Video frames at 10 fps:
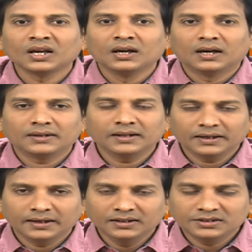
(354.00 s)
I think
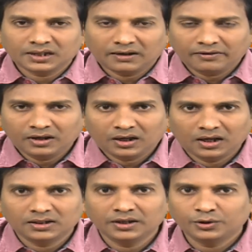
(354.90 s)
in Java, I
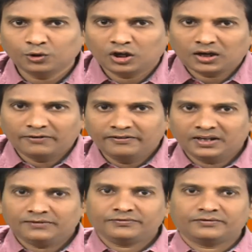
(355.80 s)
think you are aware
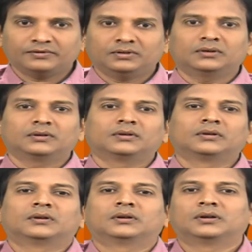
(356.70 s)
of
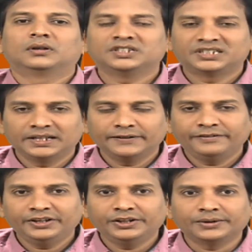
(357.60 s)

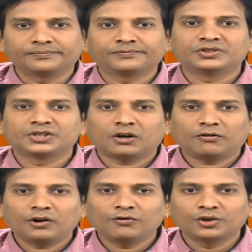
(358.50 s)
JVM,
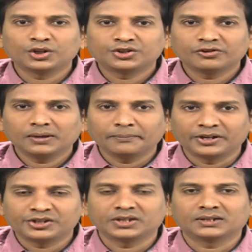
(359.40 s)
Java Virtual
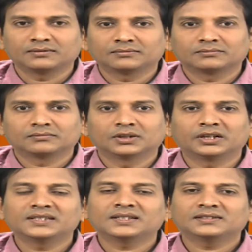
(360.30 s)
Machine. It
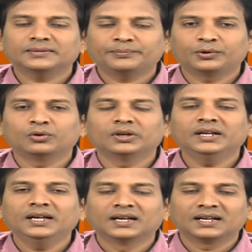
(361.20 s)
is also purely
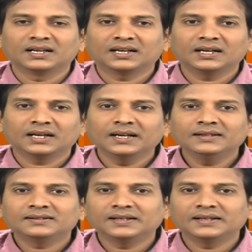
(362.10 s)
written in C